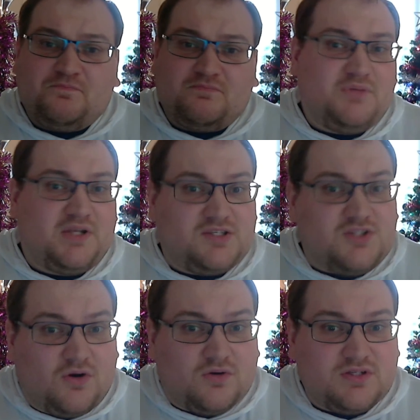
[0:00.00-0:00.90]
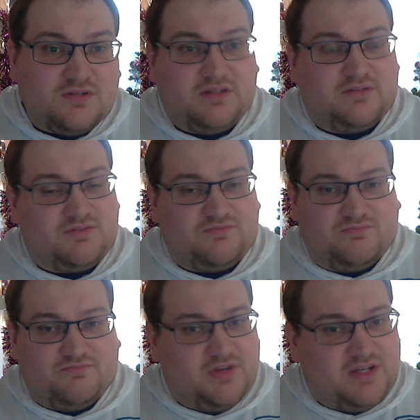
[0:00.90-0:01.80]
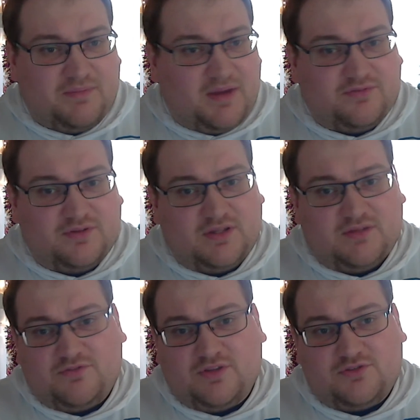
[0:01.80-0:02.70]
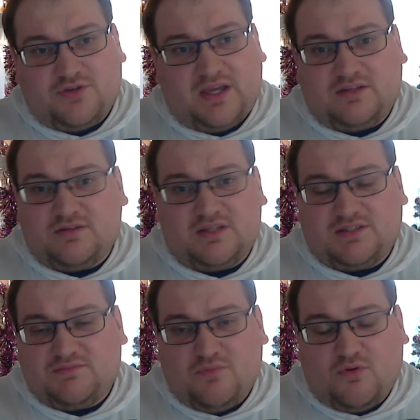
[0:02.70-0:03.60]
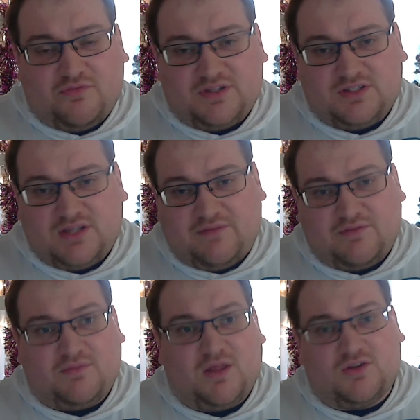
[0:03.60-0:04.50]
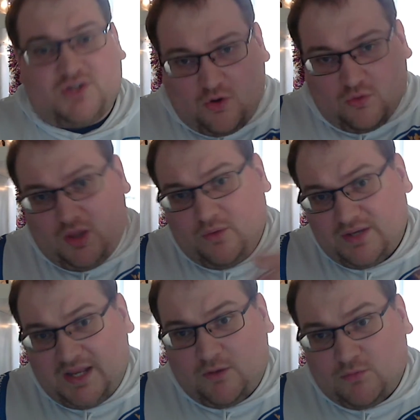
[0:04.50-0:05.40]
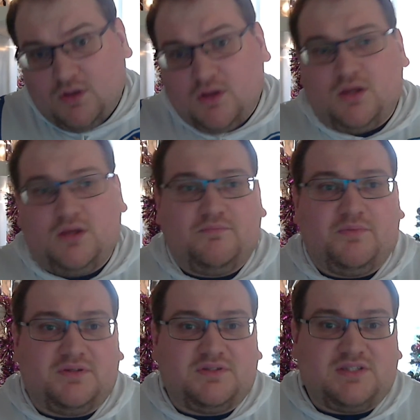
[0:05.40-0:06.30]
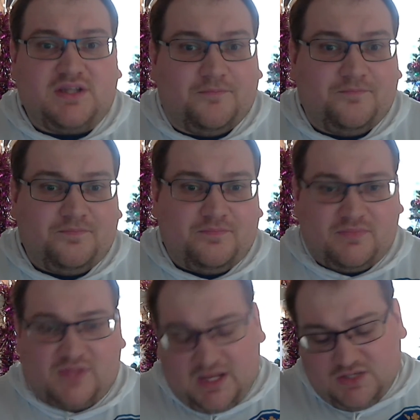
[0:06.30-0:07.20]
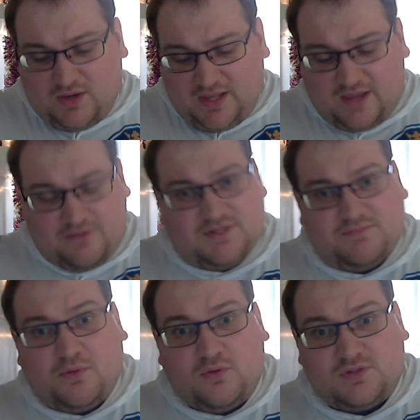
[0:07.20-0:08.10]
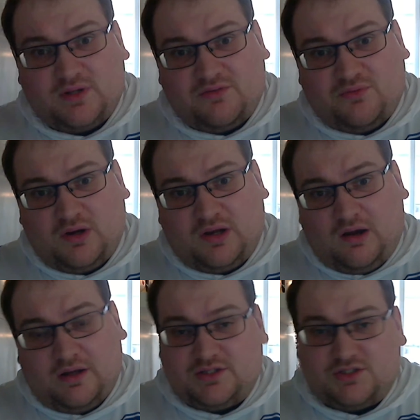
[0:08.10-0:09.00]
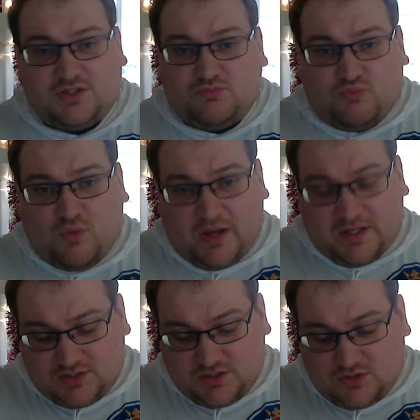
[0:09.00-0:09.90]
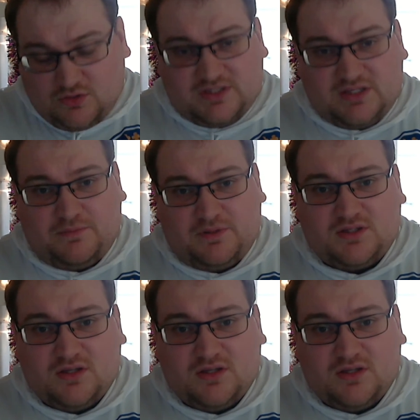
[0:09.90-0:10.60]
But it's not. It's really bad for the drag, and it's more efficient to have a larger hole lower down. But still, that is why air is important to an F1 car, and it's just why it's just not as simple as,